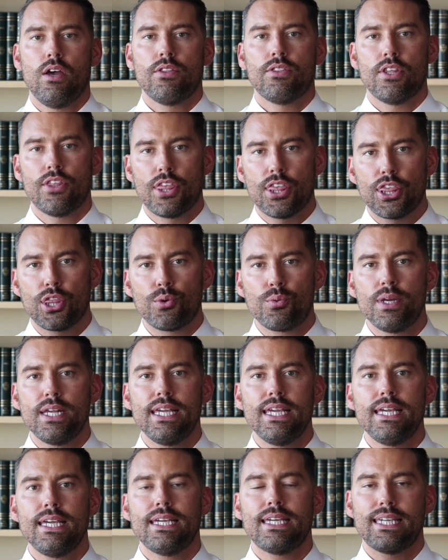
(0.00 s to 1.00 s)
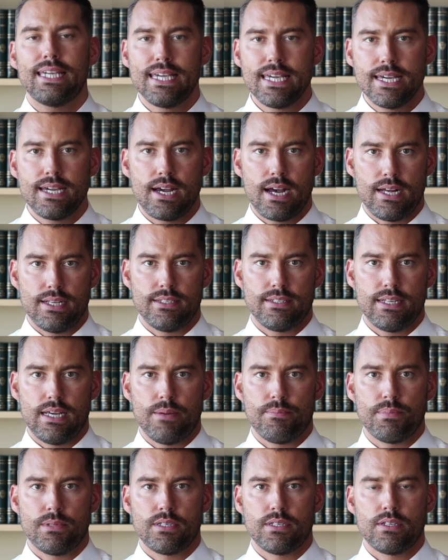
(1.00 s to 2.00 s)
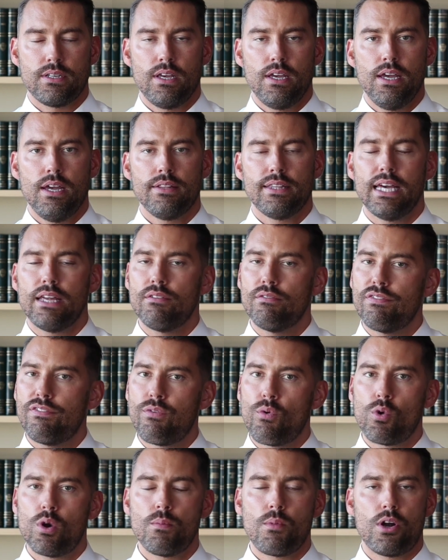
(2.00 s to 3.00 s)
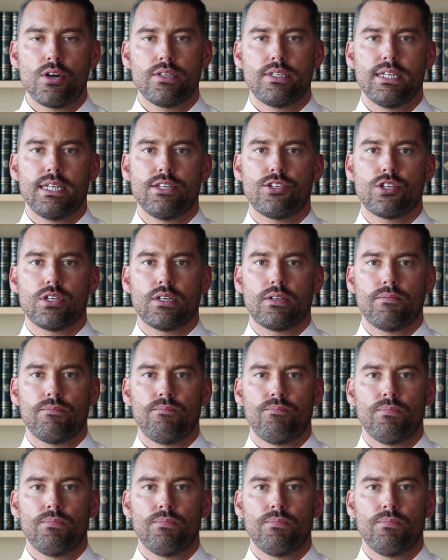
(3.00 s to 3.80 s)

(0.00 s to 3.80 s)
the 3 key concepts that inform our teaching,